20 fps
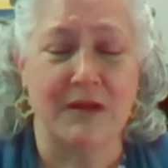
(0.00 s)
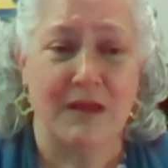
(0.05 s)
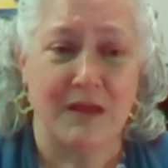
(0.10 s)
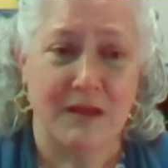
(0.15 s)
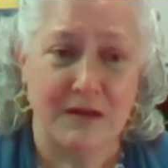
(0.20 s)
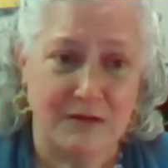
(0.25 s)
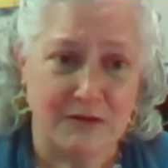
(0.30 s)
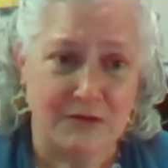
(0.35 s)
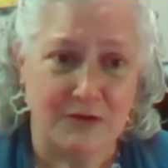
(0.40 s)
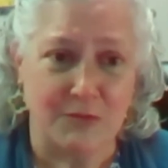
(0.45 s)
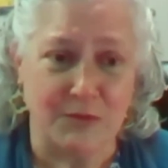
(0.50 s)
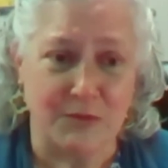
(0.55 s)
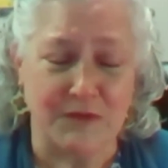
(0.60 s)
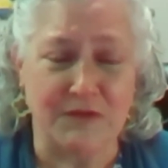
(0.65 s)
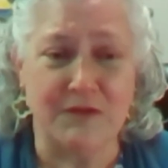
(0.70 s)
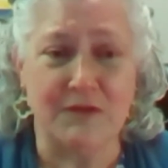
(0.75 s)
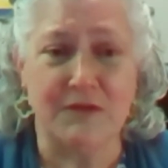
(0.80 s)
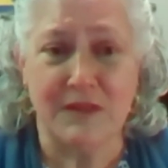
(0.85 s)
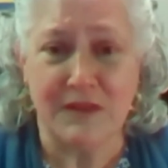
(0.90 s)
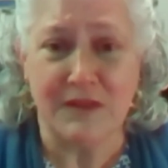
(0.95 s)
I don't always
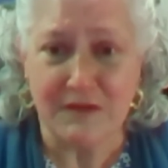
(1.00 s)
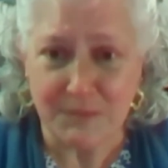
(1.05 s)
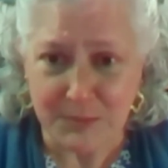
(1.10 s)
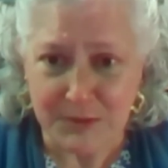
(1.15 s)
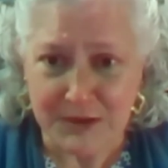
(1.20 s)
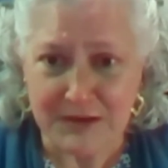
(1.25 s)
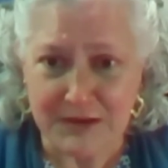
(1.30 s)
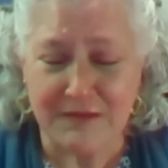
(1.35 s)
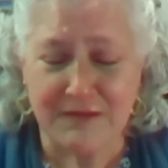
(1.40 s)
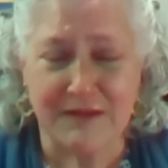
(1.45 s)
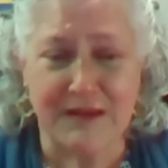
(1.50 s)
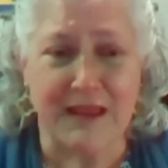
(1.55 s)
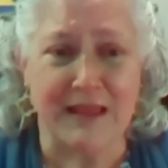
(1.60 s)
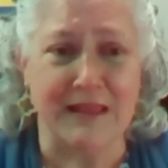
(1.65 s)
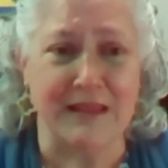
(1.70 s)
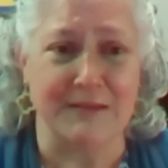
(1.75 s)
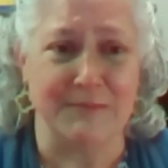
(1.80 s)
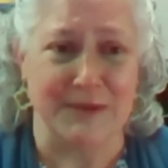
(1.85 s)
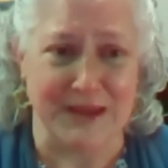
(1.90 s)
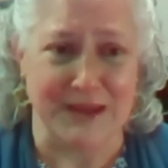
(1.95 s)
do this, but it's
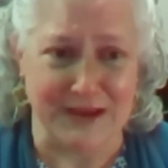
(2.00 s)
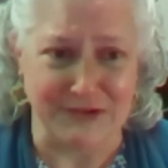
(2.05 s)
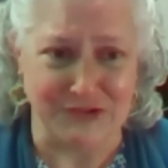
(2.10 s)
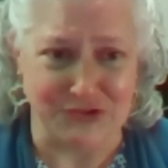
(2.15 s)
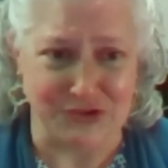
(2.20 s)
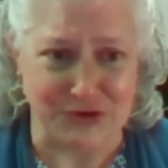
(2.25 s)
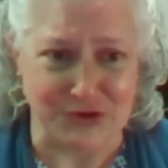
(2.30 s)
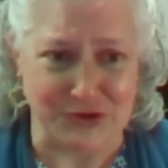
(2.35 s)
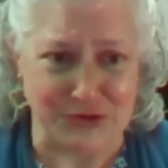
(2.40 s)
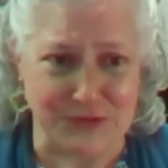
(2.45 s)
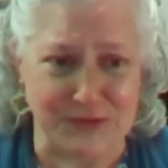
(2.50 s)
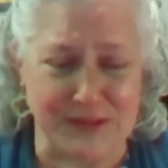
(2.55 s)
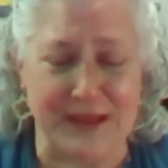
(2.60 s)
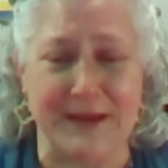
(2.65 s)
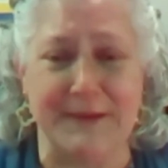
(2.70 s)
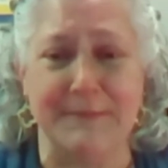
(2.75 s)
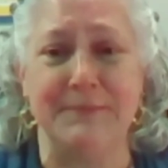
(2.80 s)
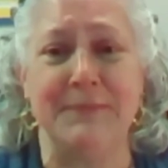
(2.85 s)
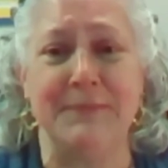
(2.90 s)
telling me I should do that.